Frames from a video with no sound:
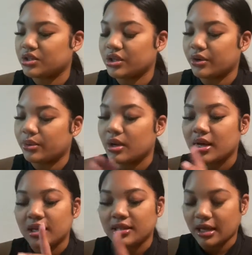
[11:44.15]
So
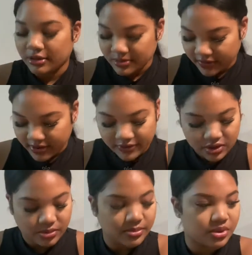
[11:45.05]
that was my favorite
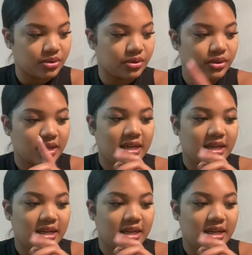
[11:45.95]
swimsuit.